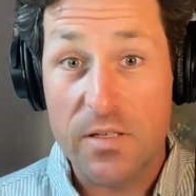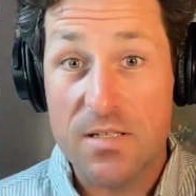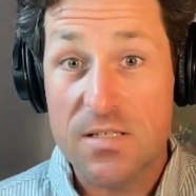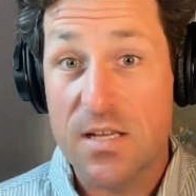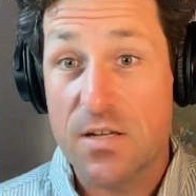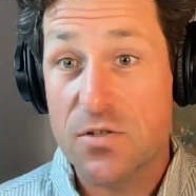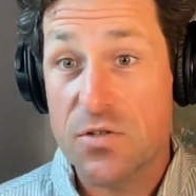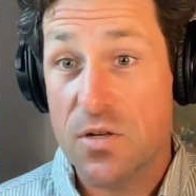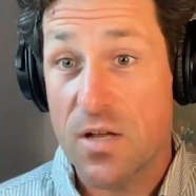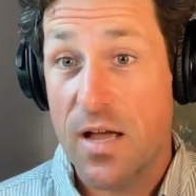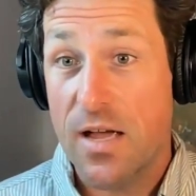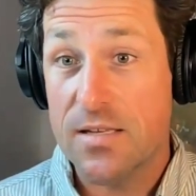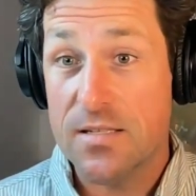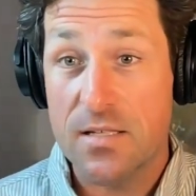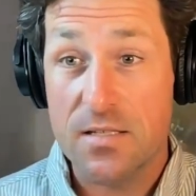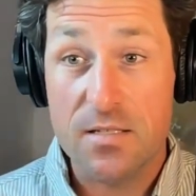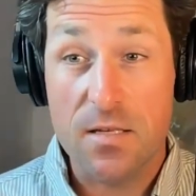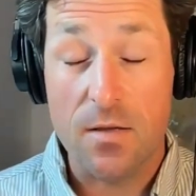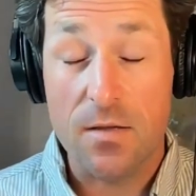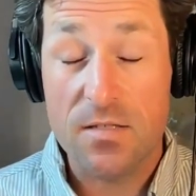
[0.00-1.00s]
decentralized
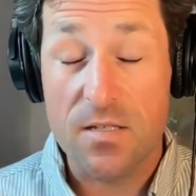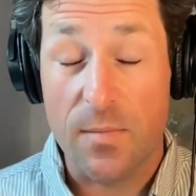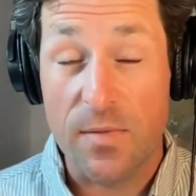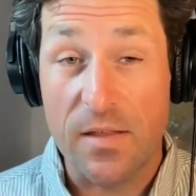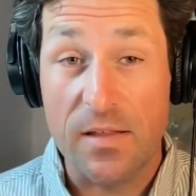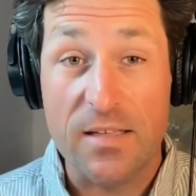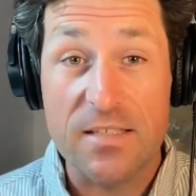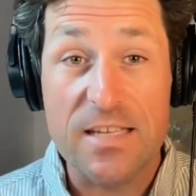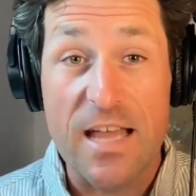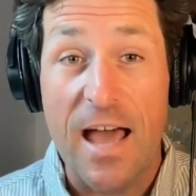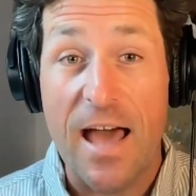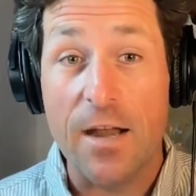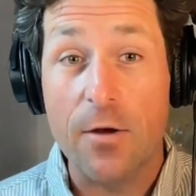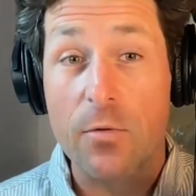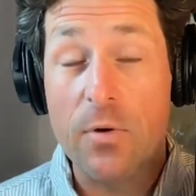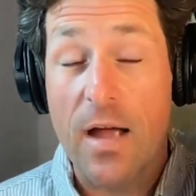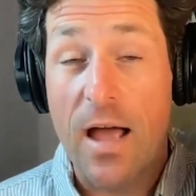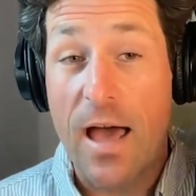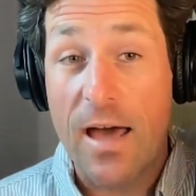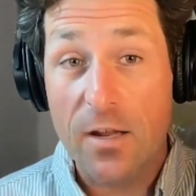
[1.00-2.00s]
and something that's
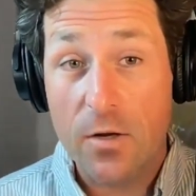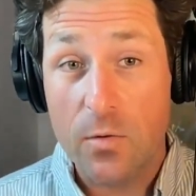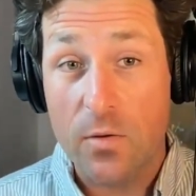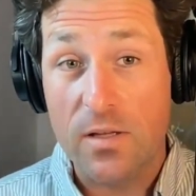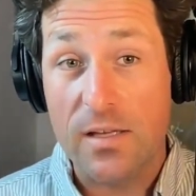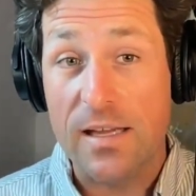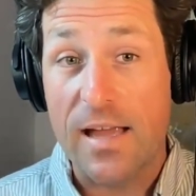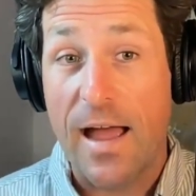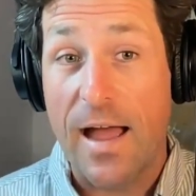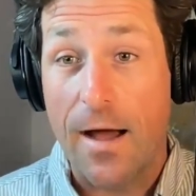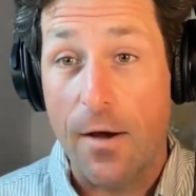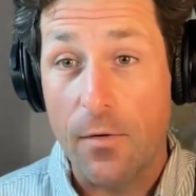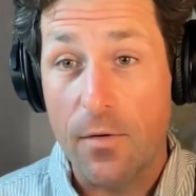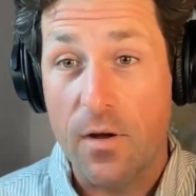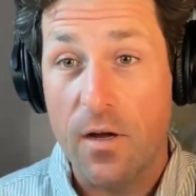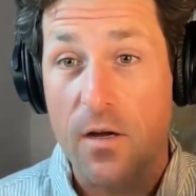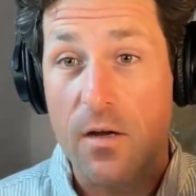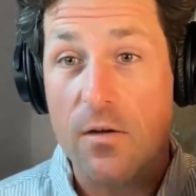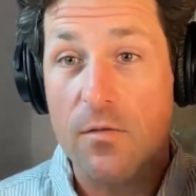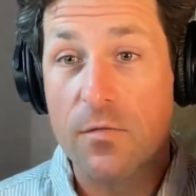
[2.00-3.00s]
adequately
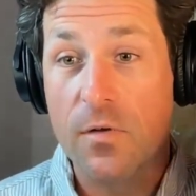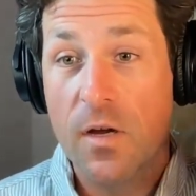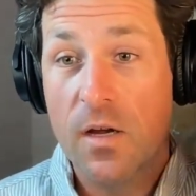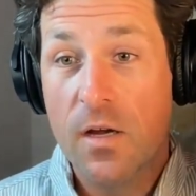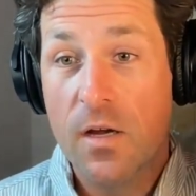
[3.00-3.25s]
out of